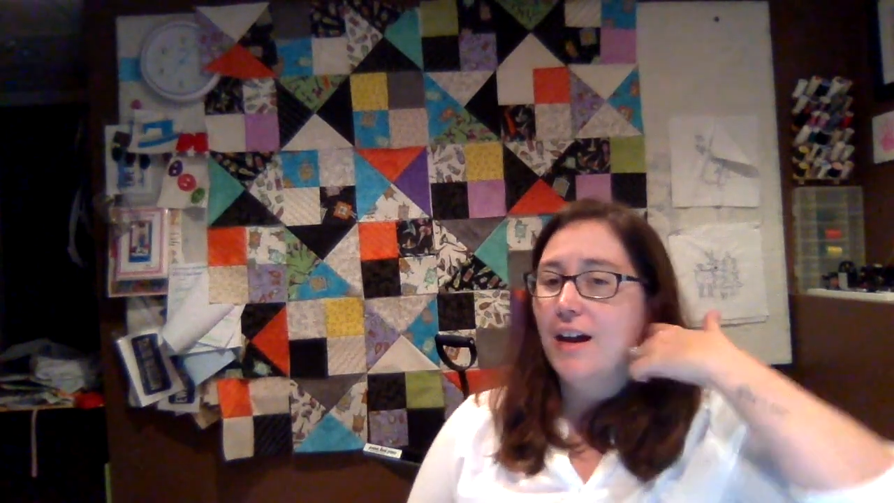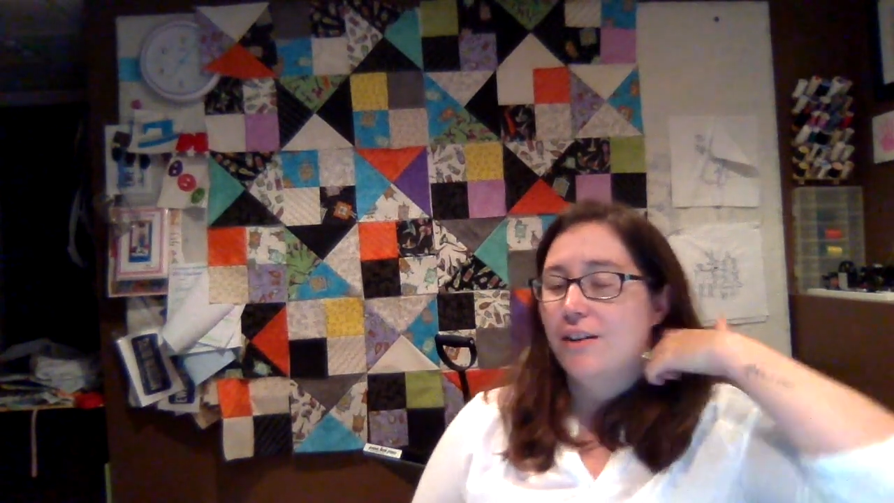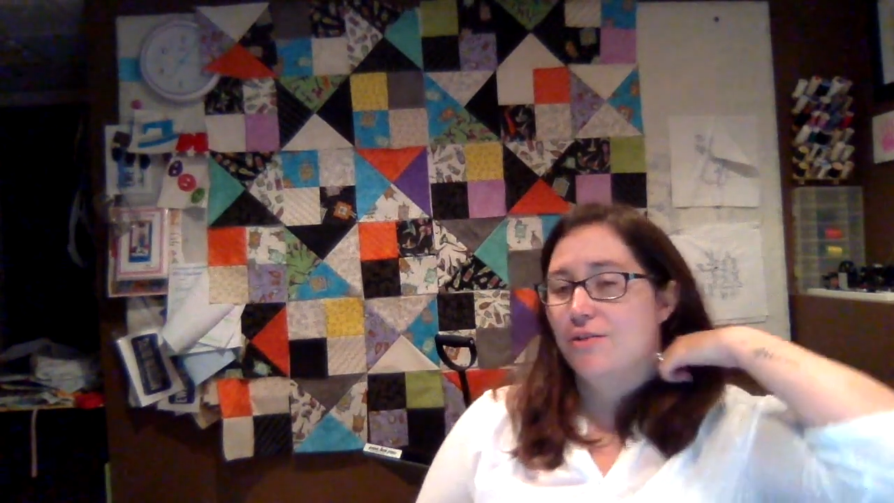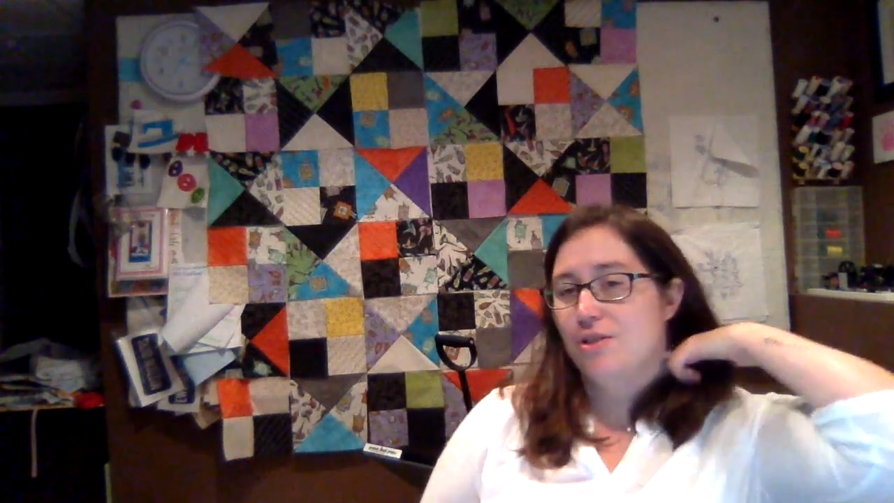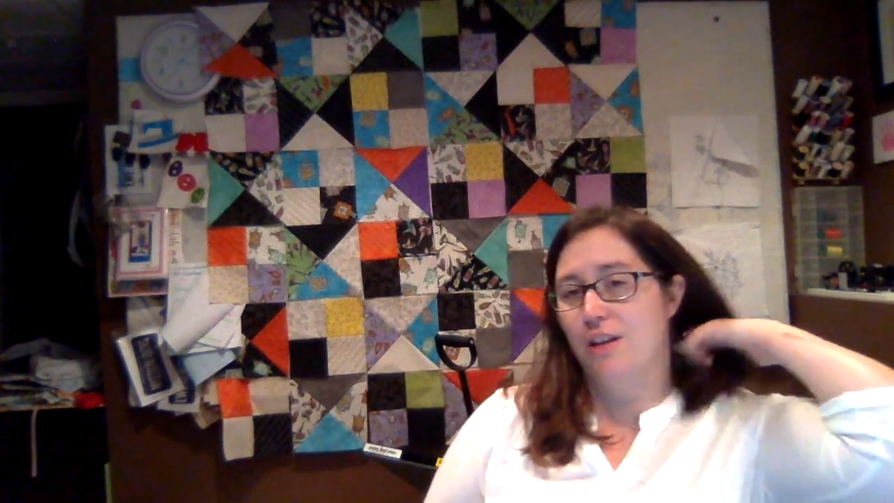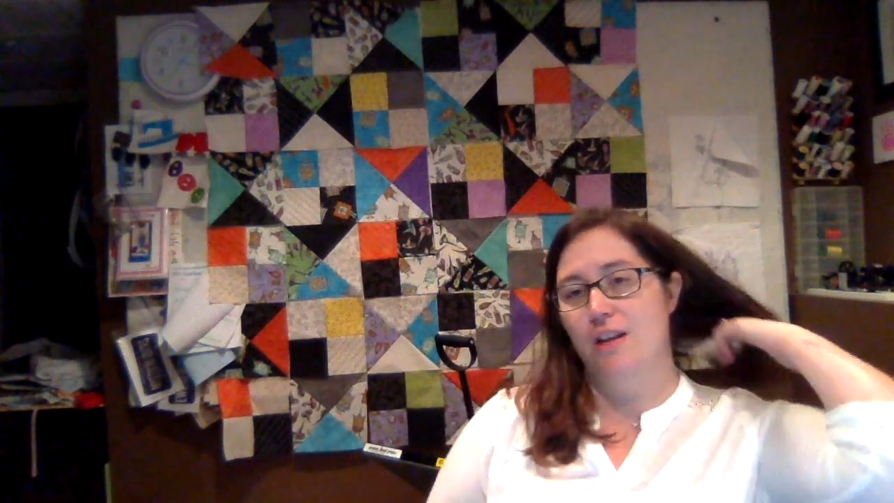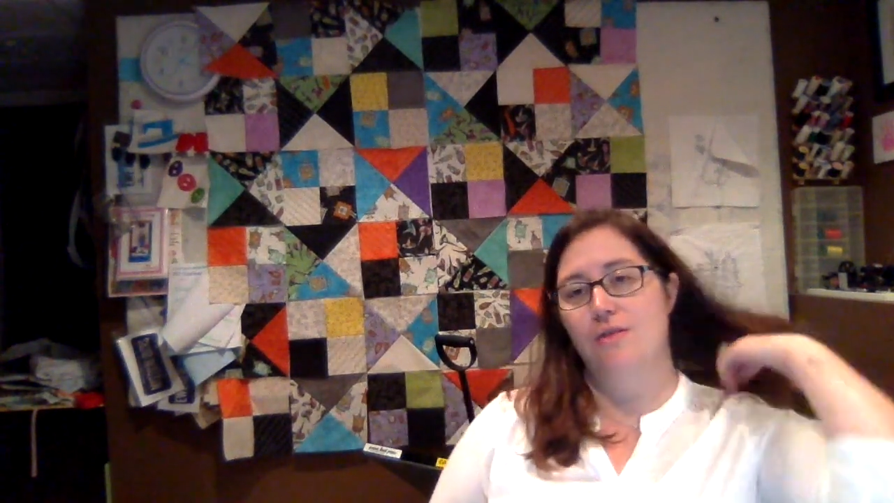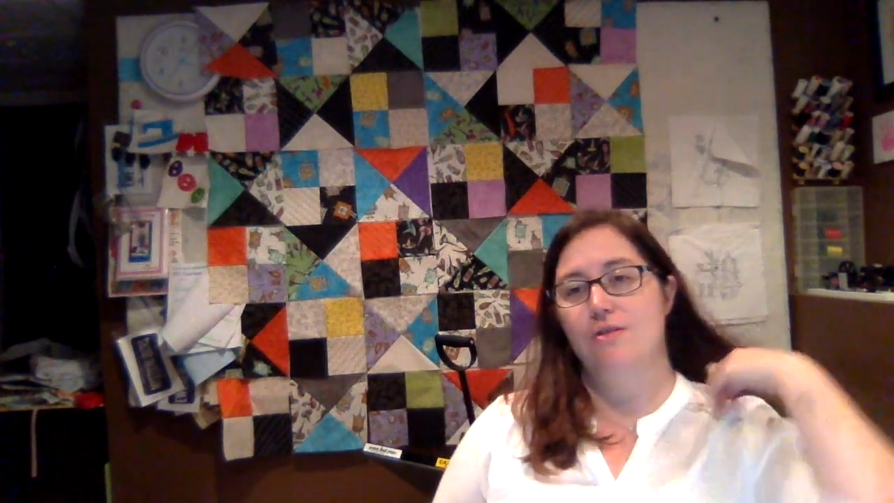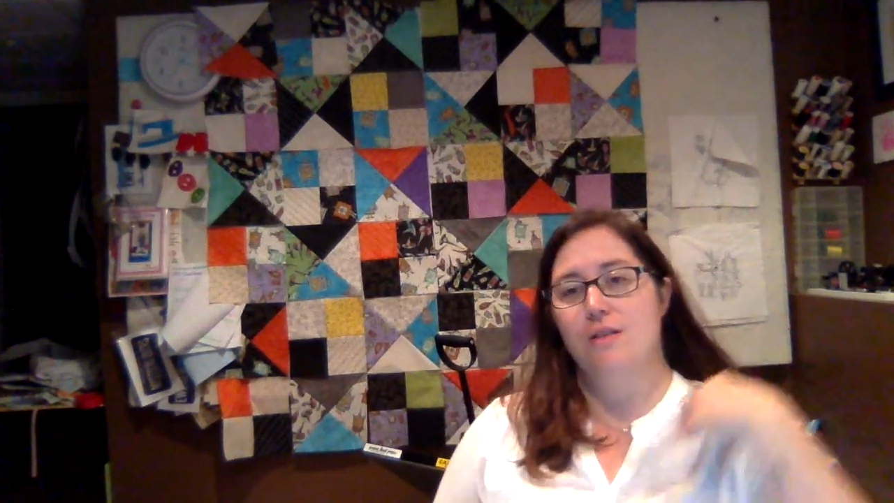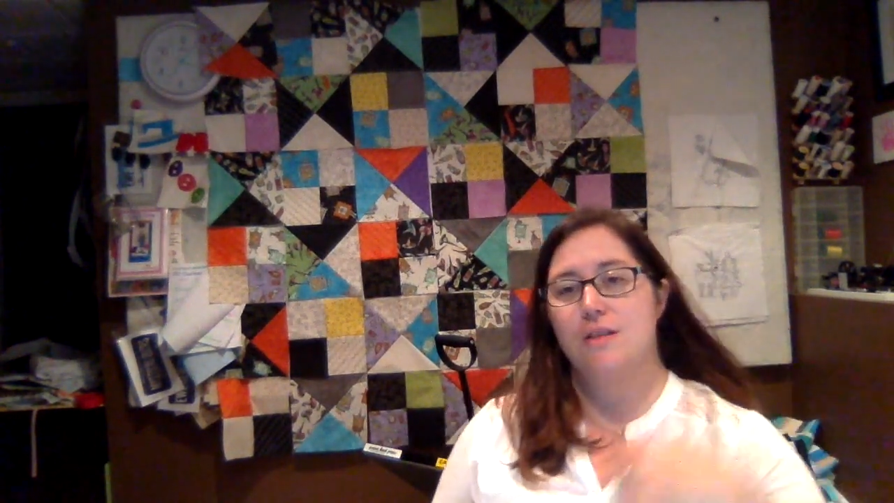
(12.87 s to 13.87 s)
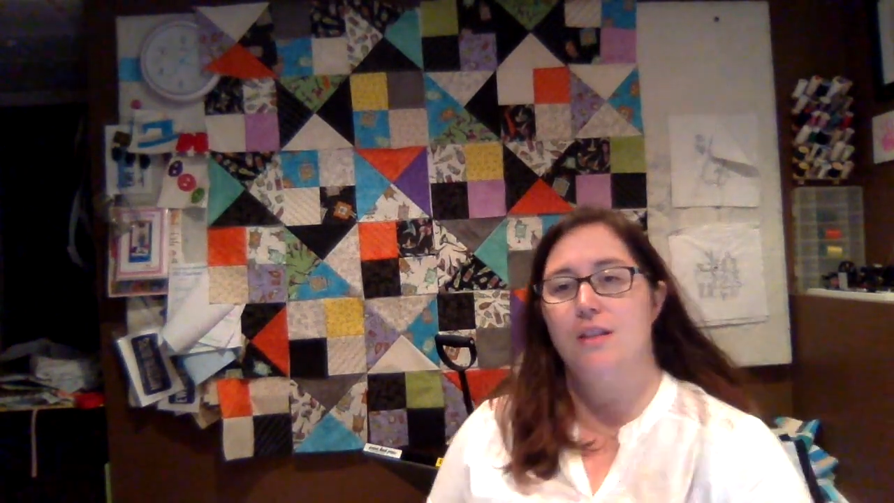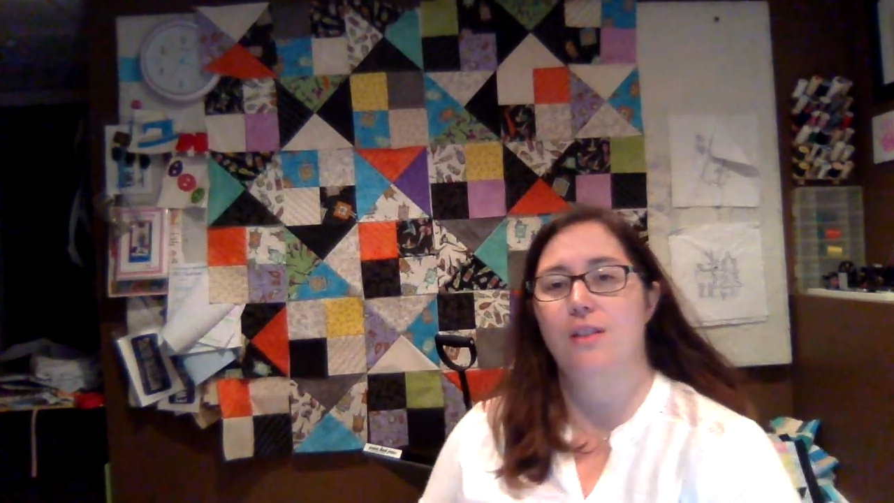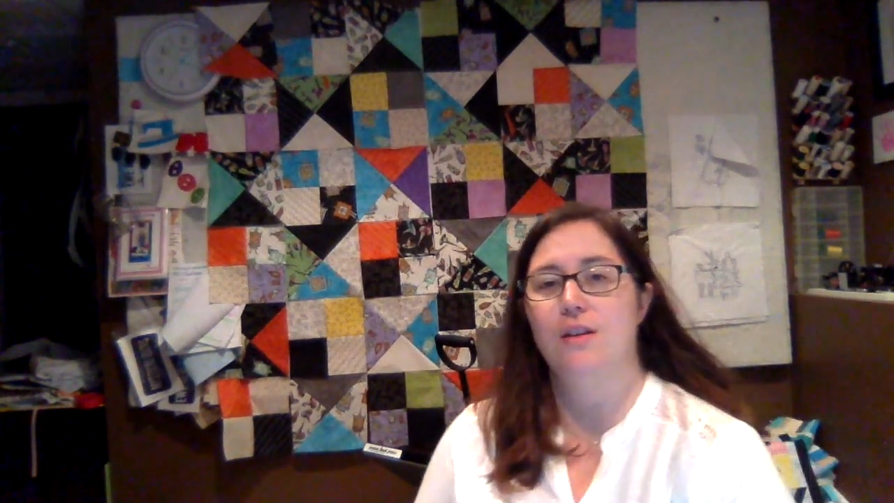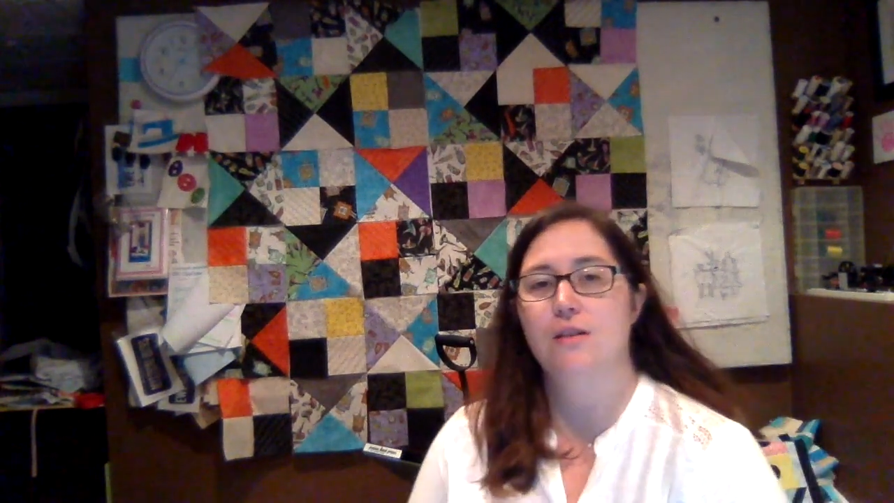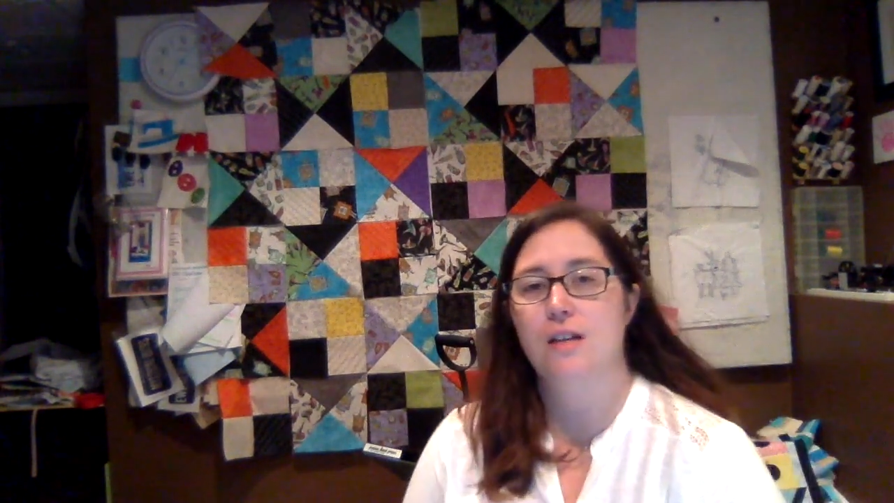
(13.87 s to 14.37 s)
usually on Tuesdays and
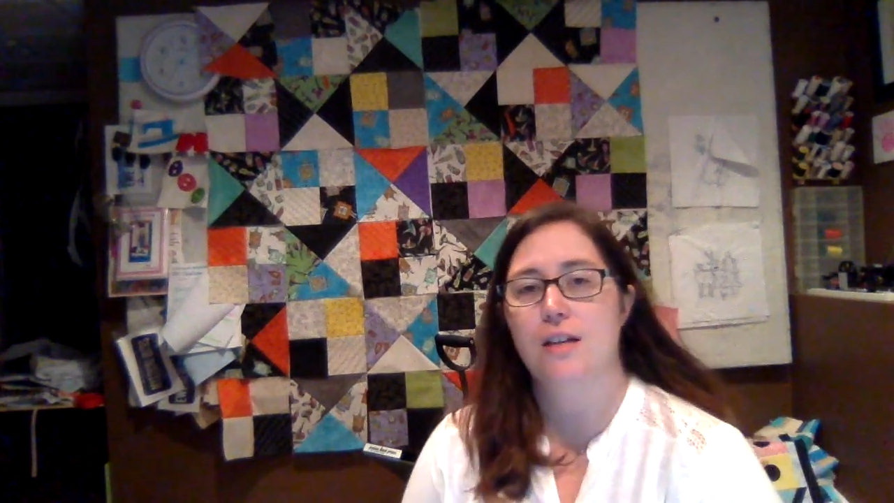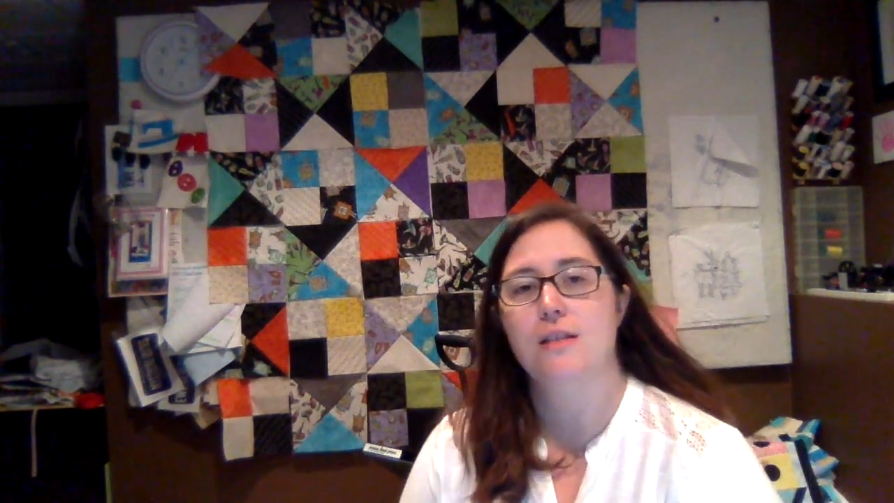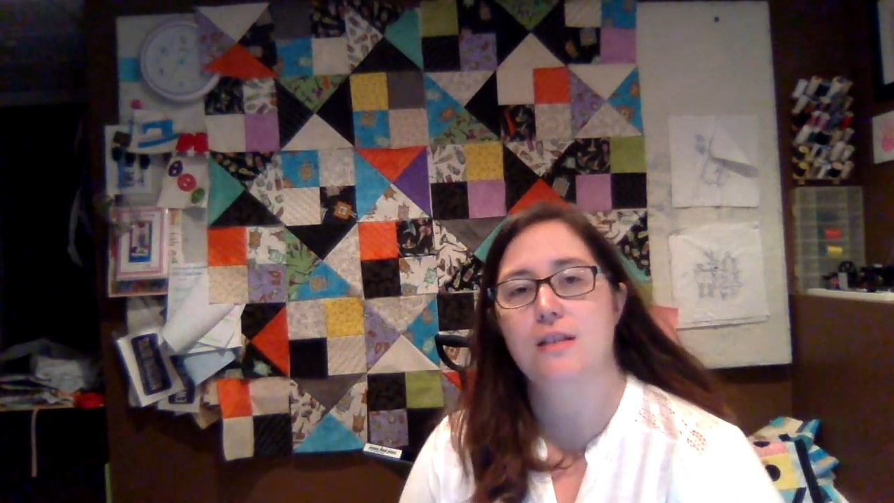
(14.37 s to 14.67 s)
Thursdays,